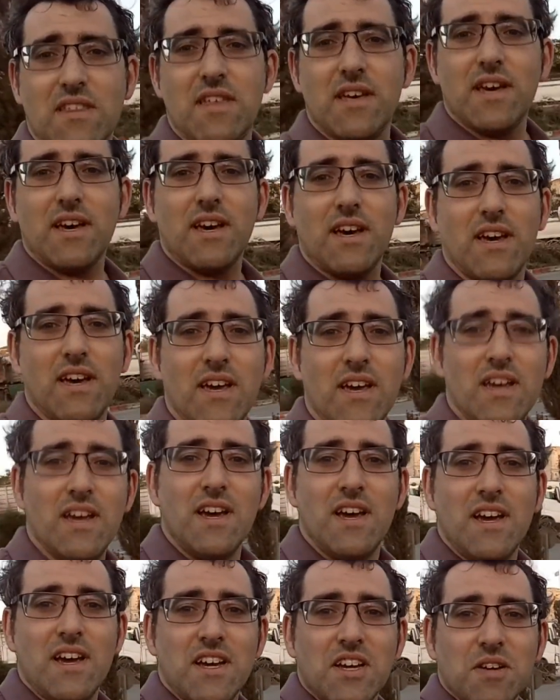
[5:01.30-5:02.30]
the
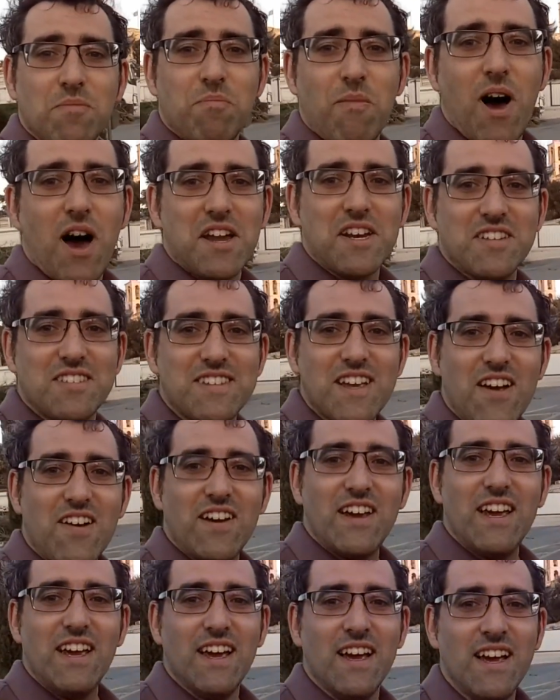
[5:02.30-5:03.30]

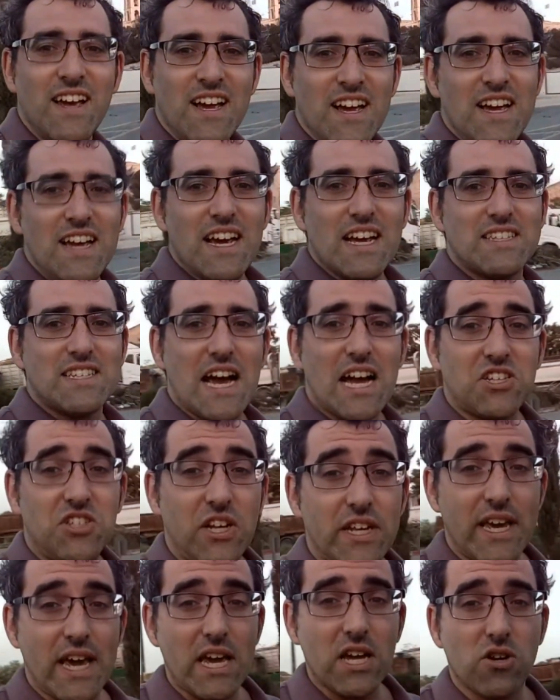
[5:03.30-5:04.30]
monastery it's
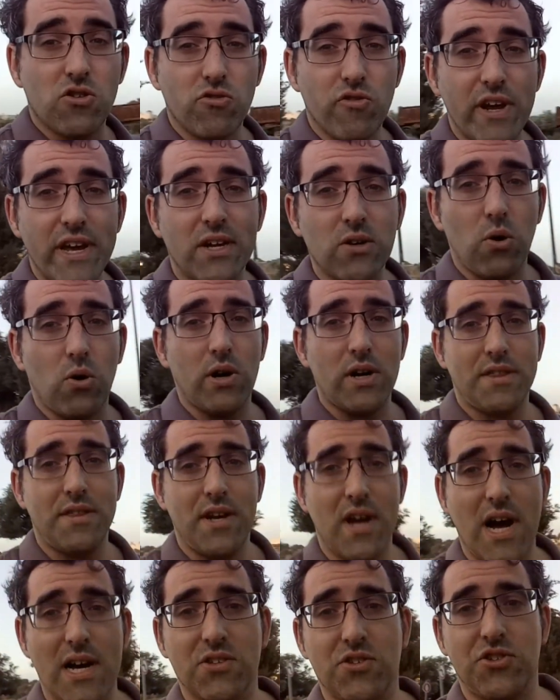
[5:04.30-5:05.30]
actually a Greek
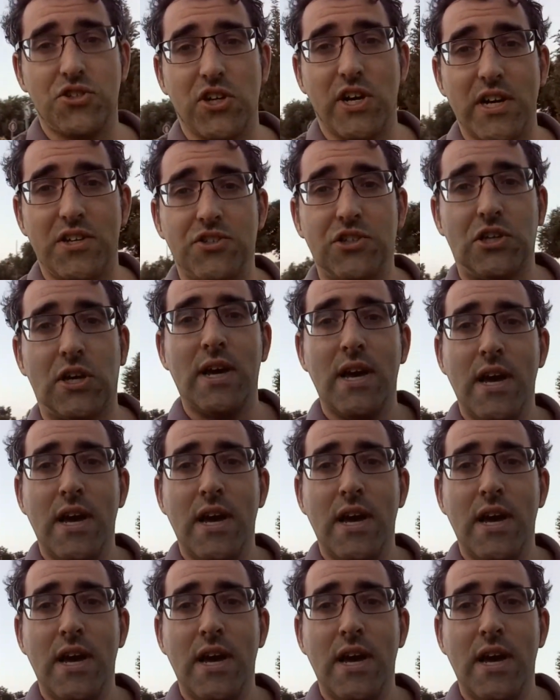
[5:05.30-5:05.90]
Orthodox church.